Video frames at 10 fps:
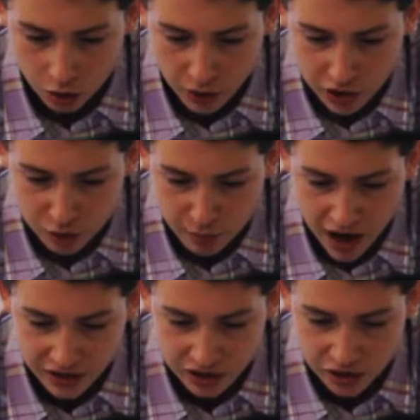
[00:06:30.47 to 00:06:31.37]
which
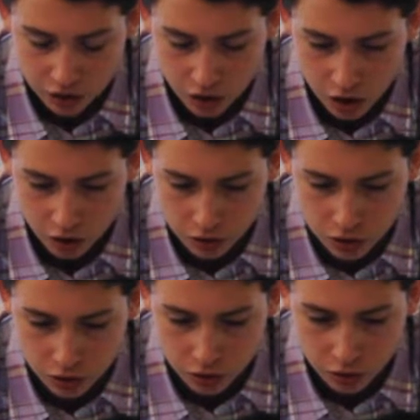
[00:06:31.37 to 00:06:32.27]
passes it along
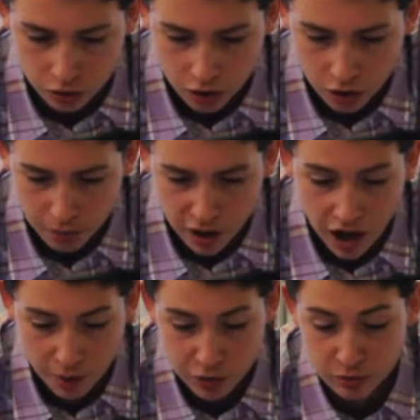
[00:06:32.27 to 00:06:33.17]
to my
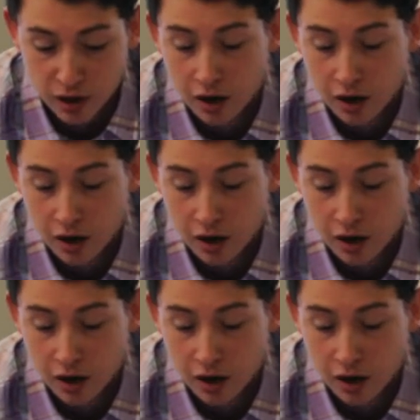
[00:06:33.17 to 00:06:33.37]
option